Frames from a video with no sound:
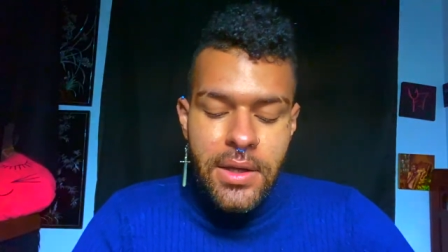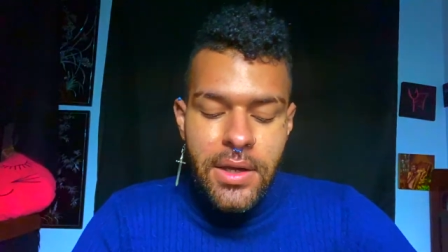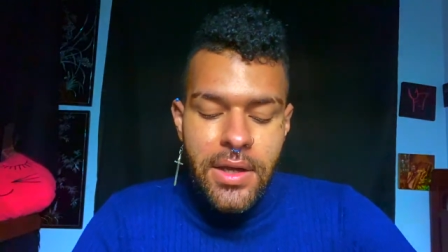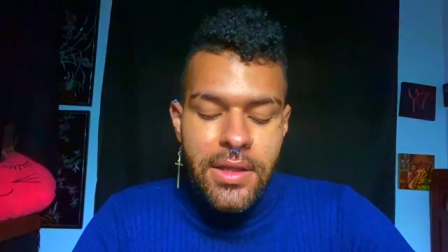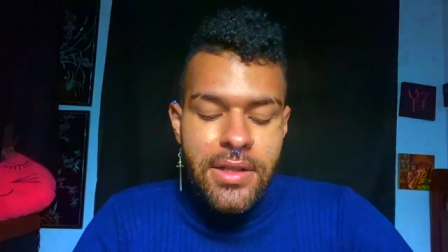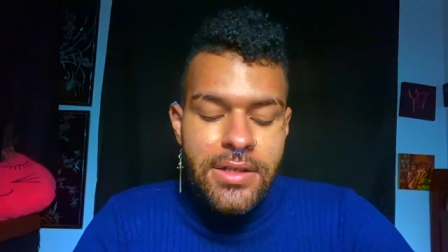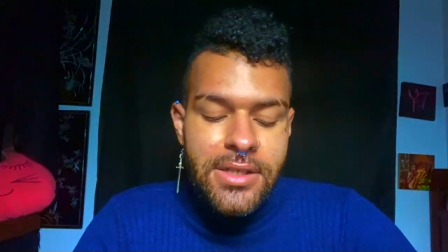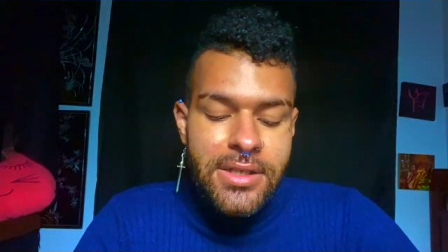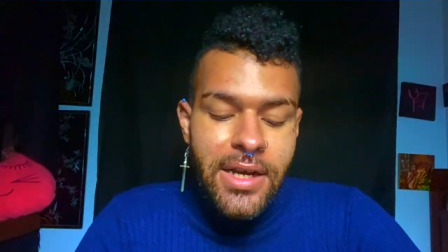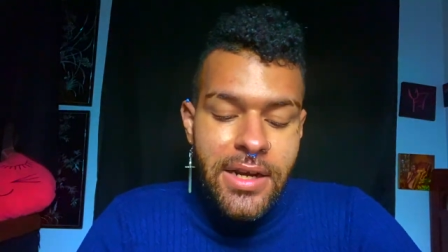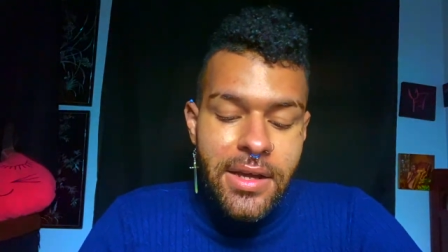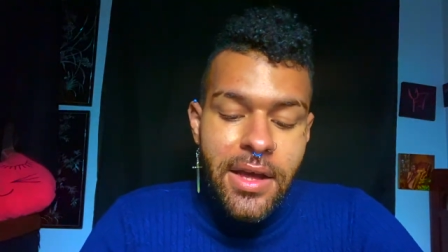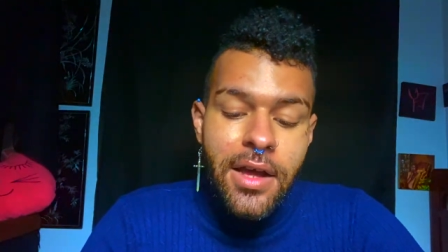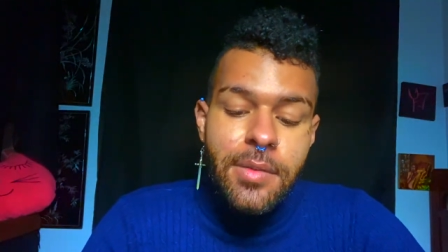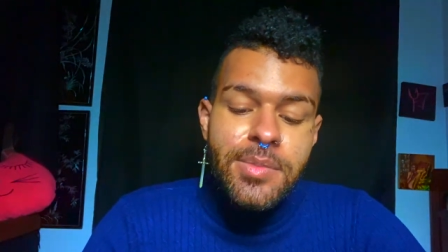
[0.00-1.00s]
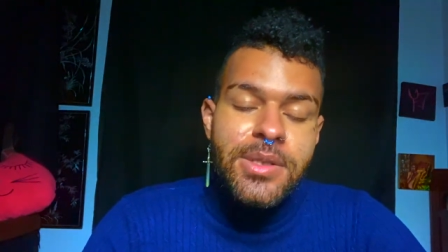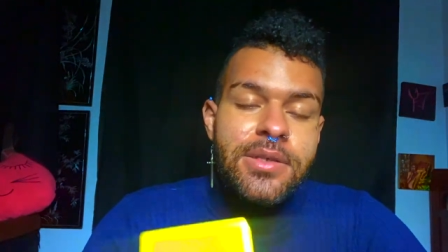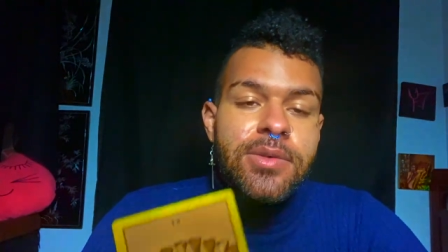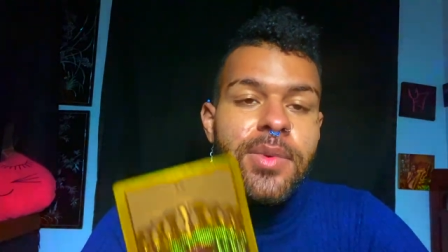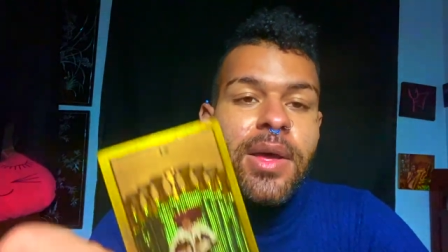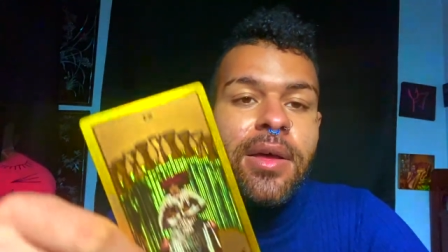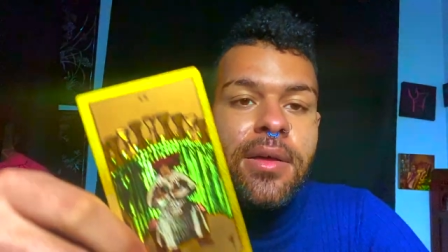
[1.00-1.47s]
And this Nine of Cups
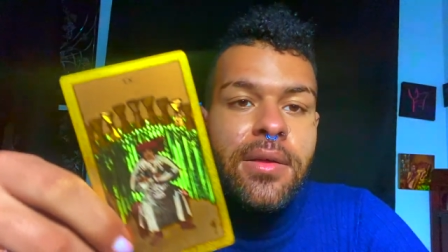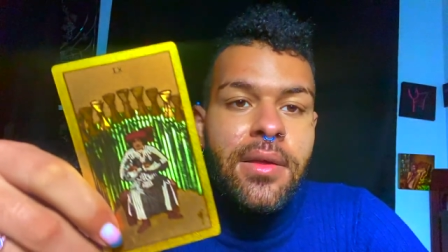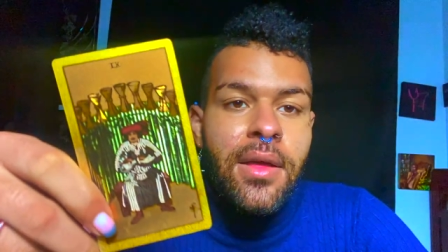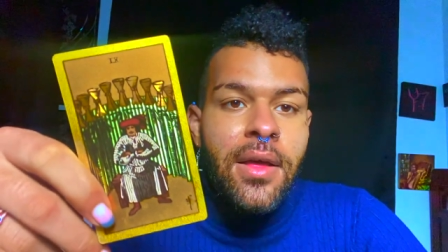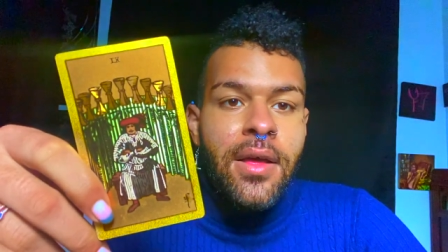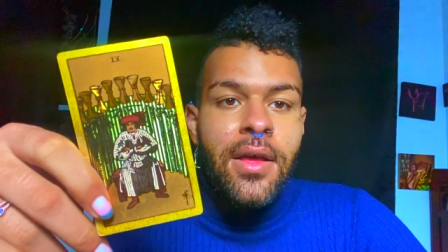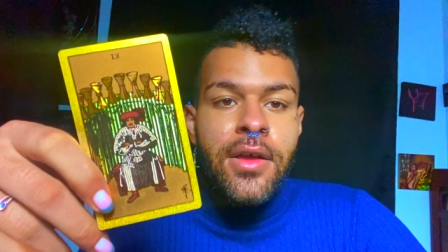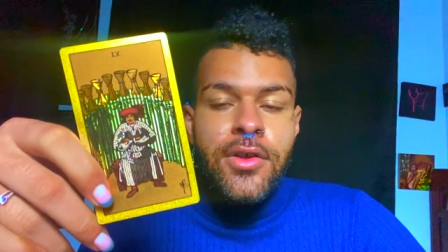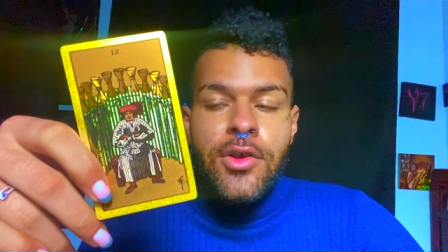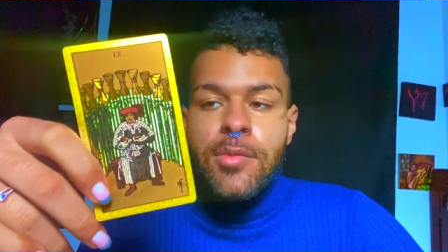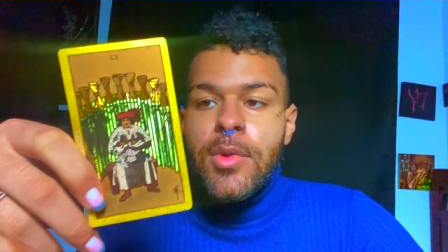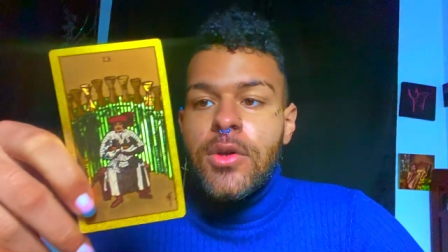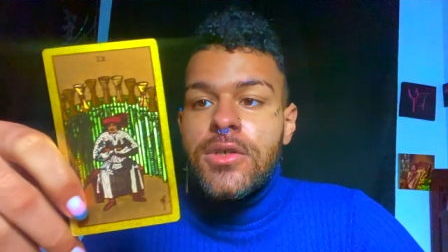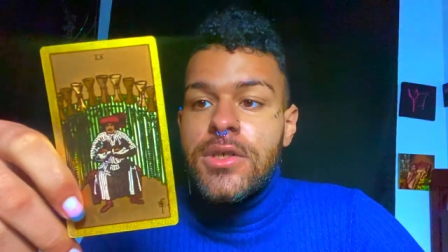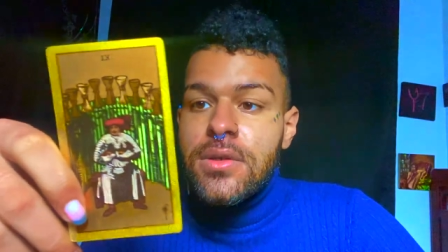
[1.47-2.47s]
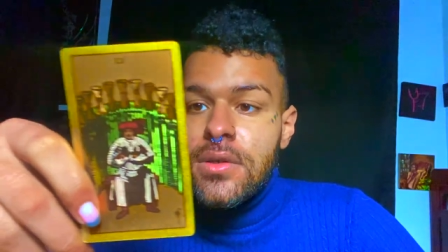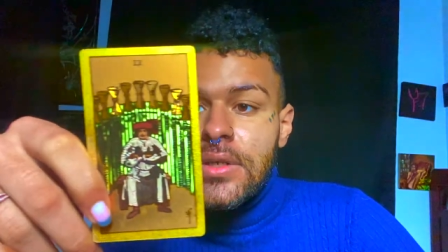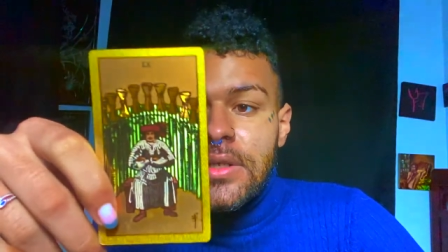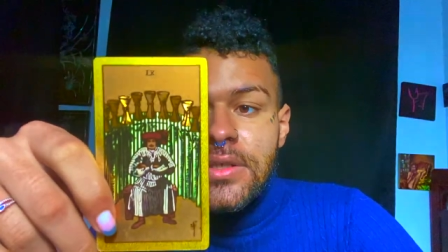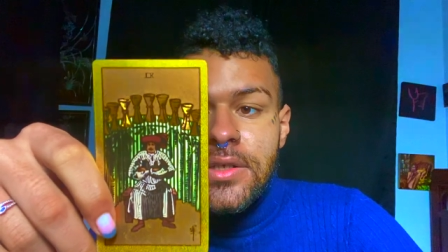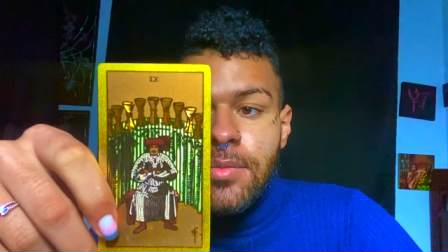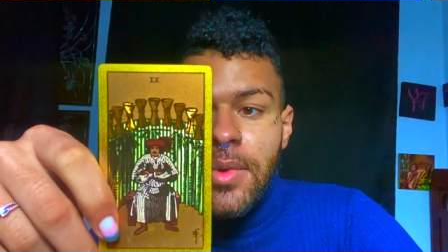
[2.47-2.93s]
as well, your emotional
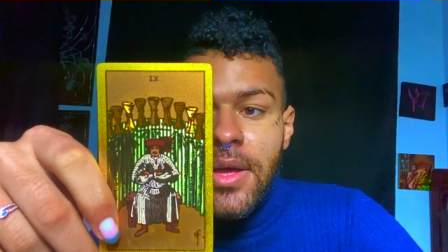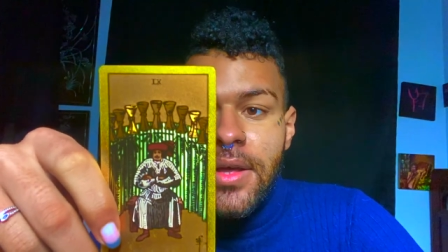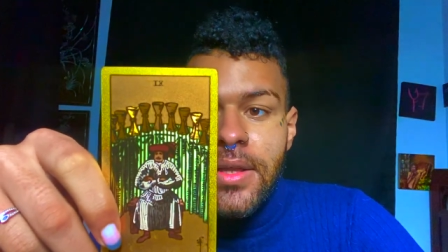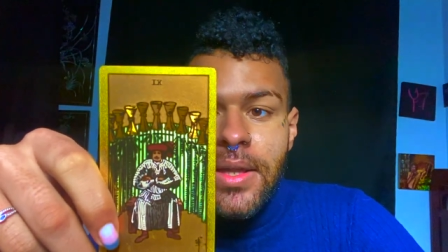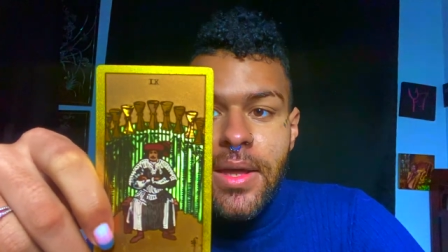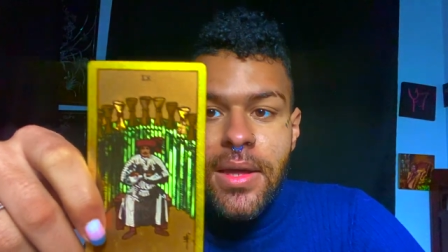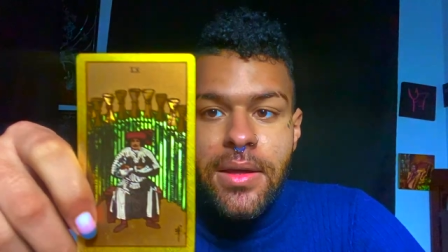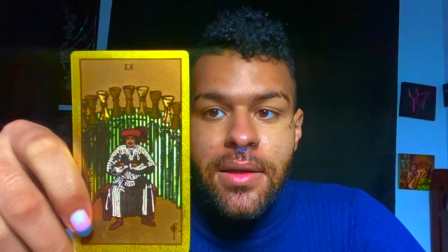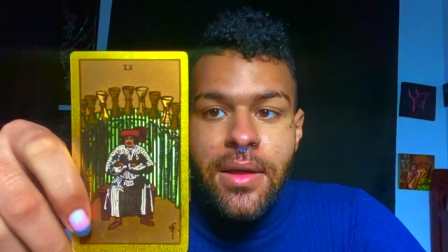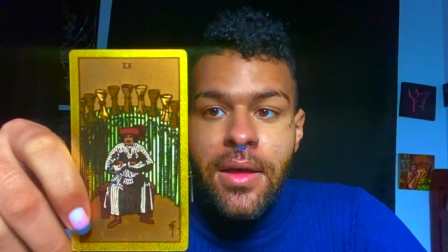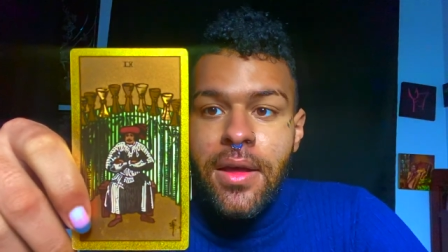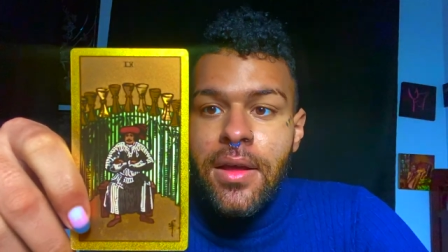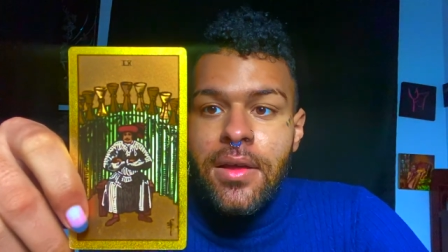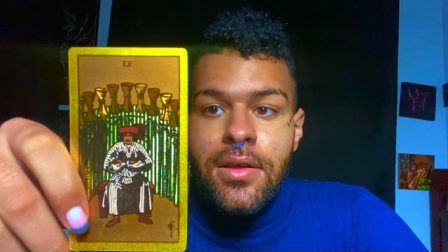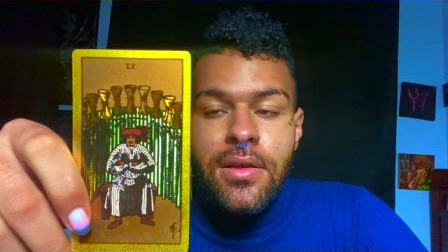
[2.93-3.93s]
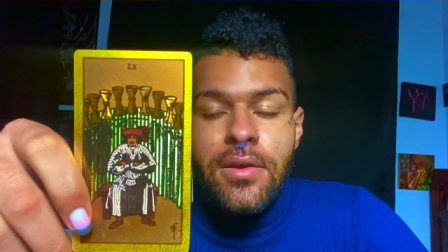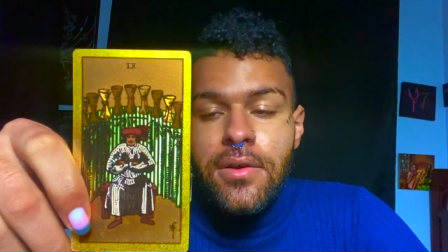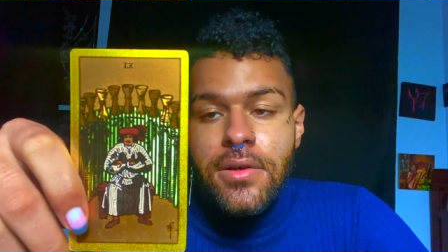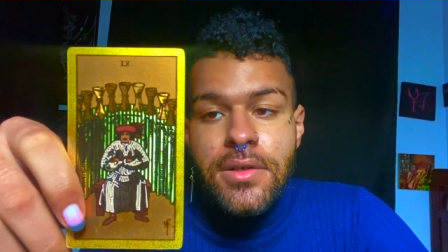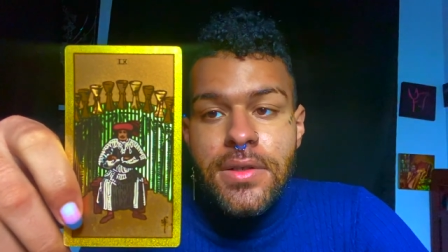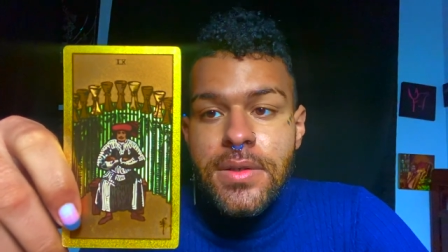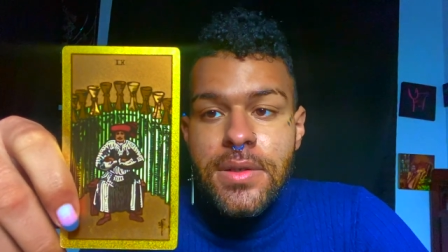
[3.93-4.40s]
needs are met. Like,
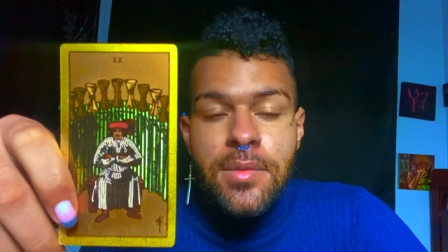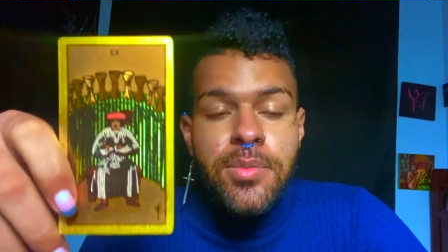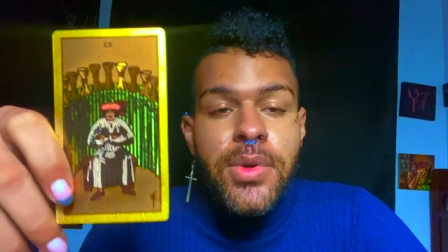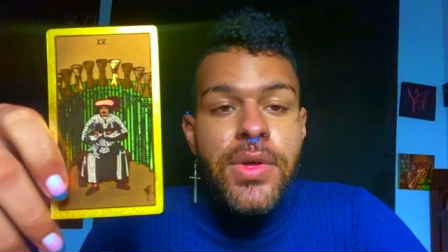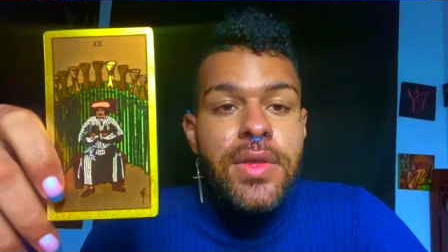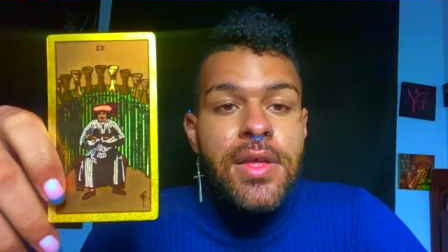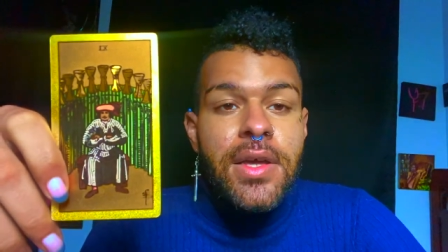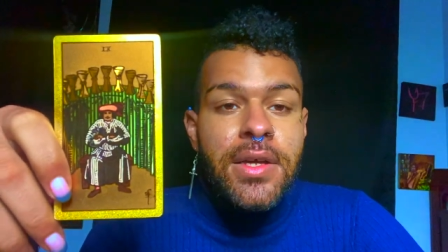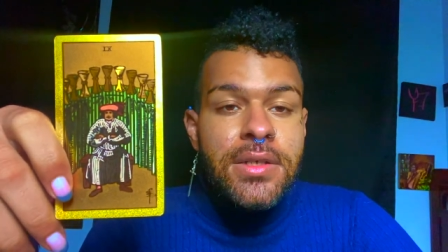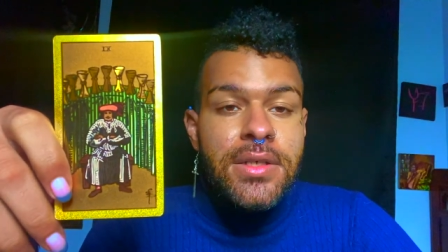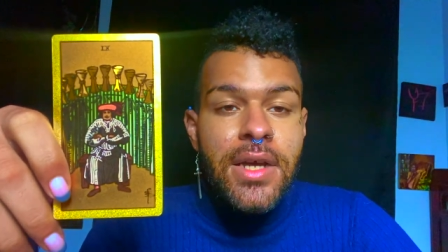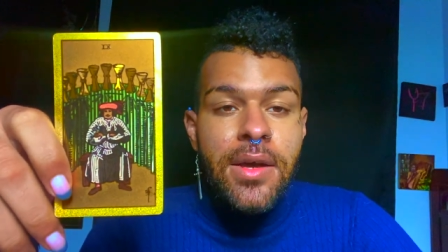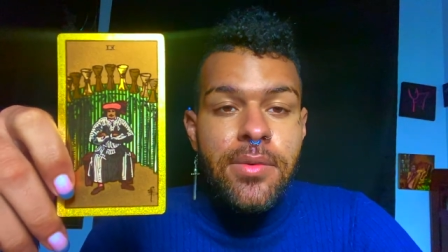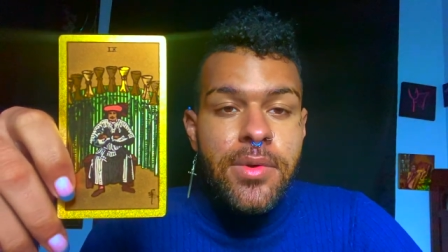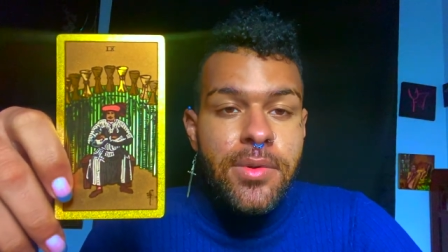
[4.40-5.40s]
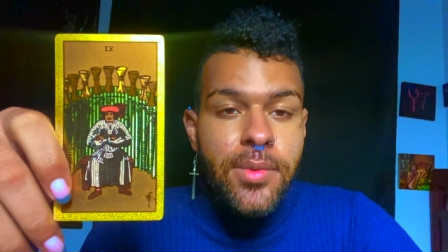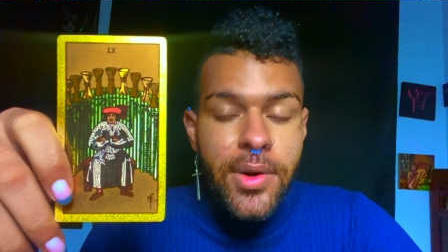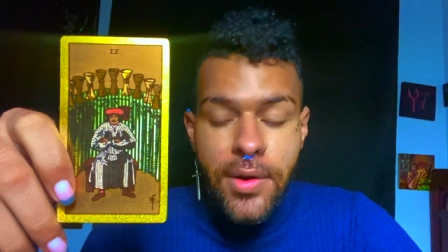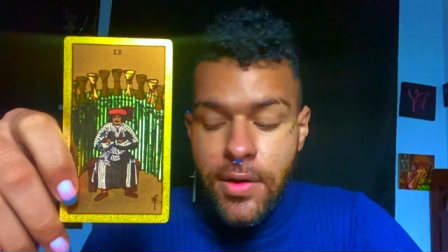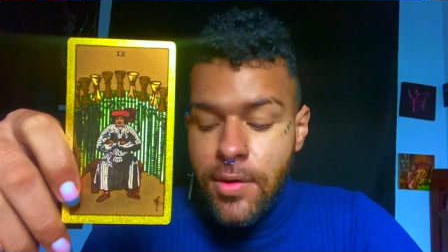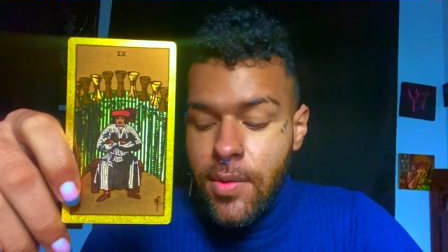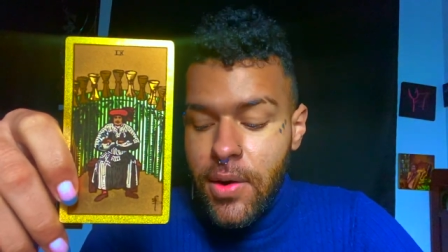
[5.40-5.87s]
you're just completely content with where
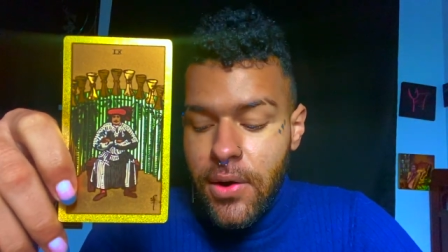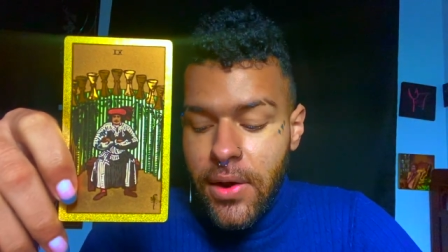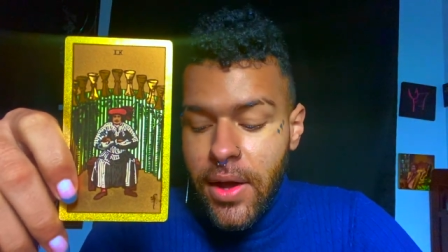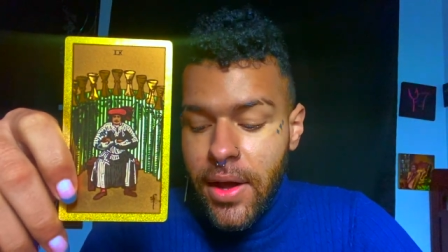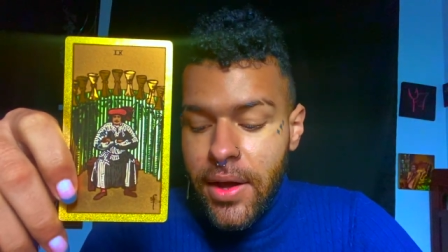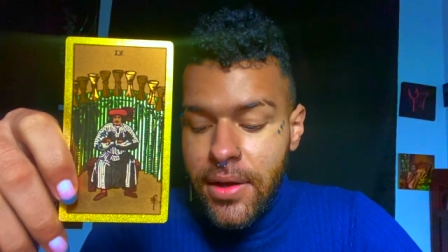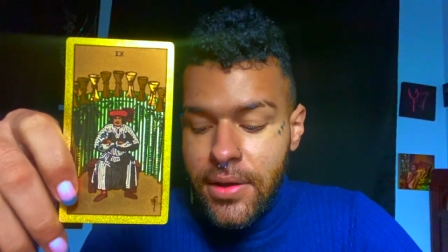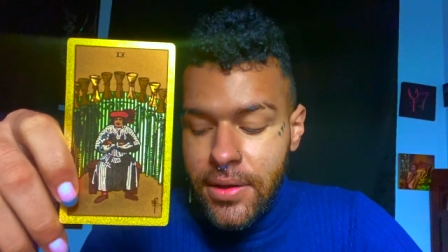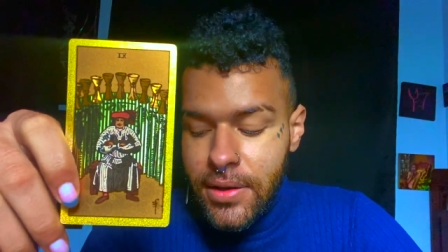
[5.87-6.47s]
you are at.